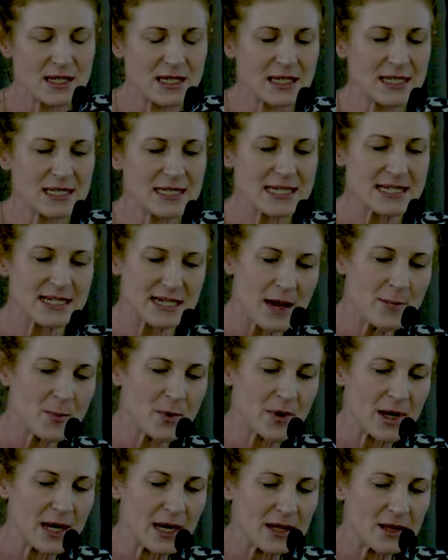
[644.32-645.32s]
in
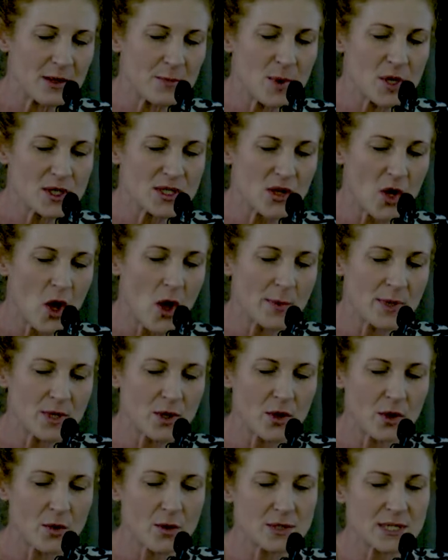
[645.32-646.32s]
summary, the most common
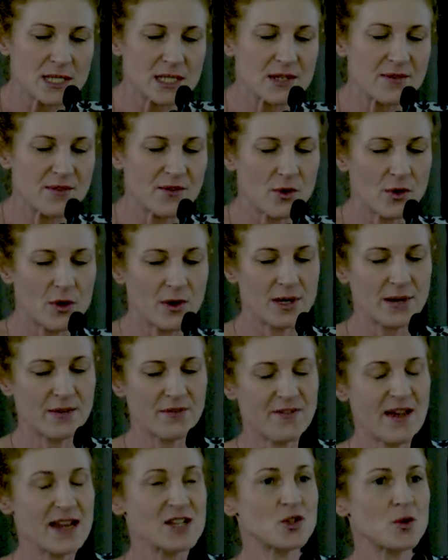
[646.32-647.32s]
causes of chronic
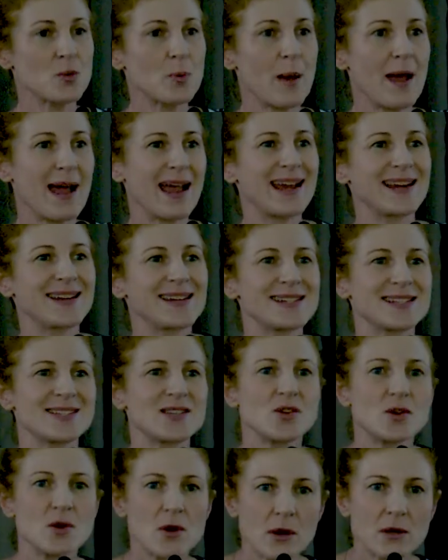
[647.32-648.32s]
facial pain
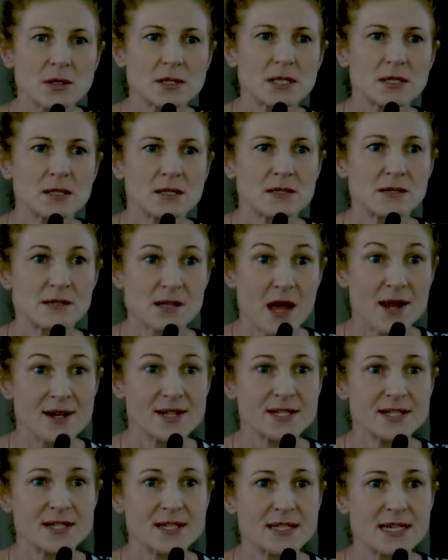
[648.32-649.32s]
is not
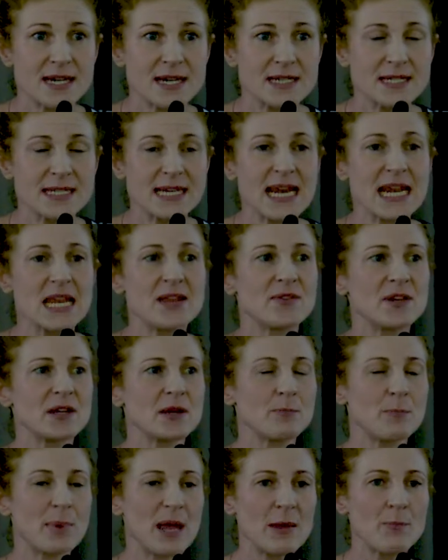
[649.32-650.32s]
sinus disease, even
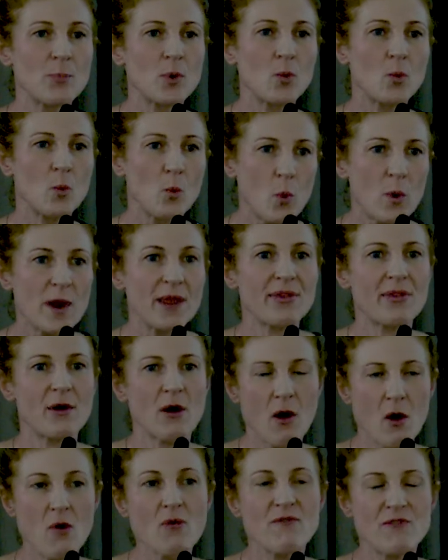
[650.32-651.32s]
in people with
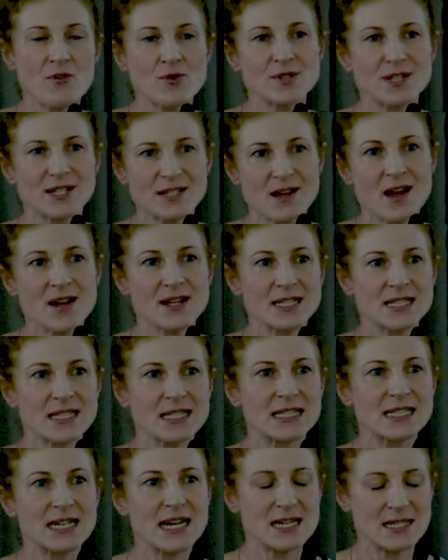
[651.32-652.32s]
overt sinus
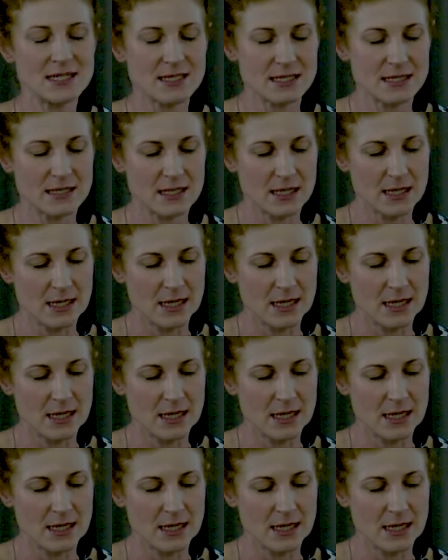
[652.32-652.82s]
disease.